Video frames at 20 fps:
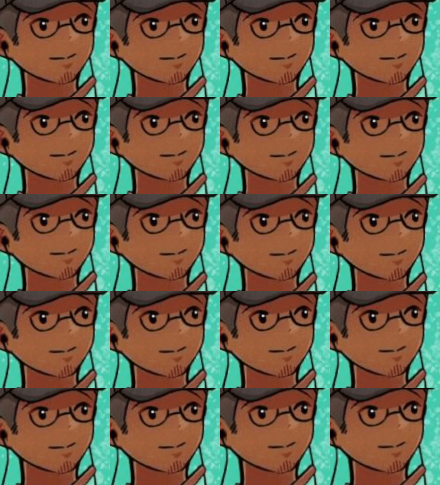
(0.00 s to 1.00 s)

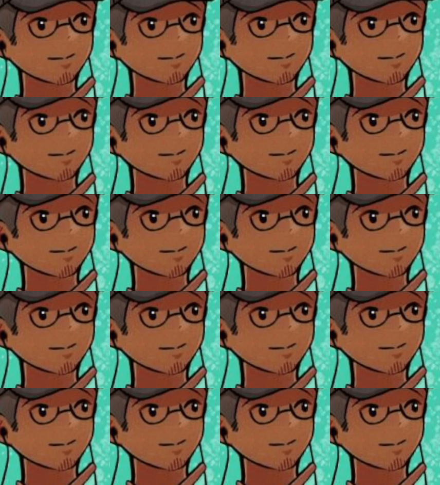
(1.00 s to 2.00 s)

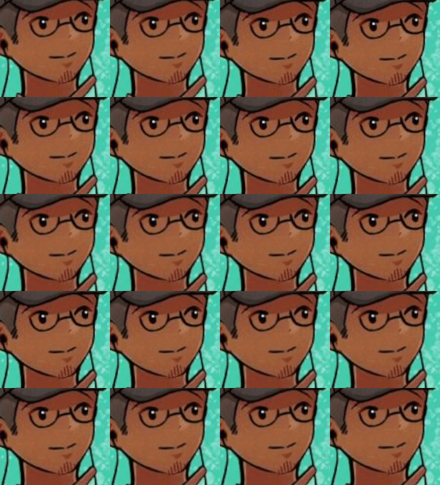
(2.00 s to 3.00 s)

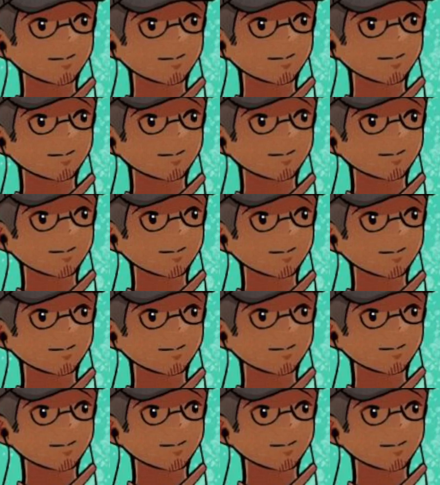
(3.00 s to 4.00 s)

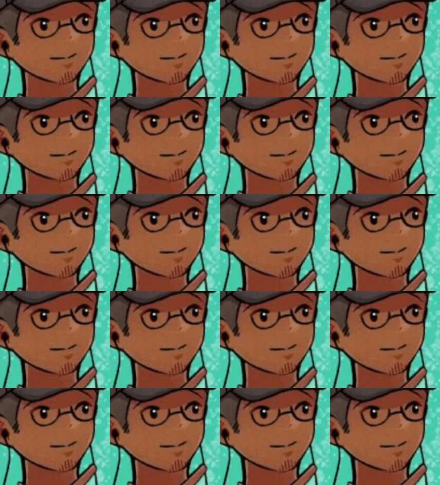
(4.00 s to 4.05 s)
This person isn't speaking.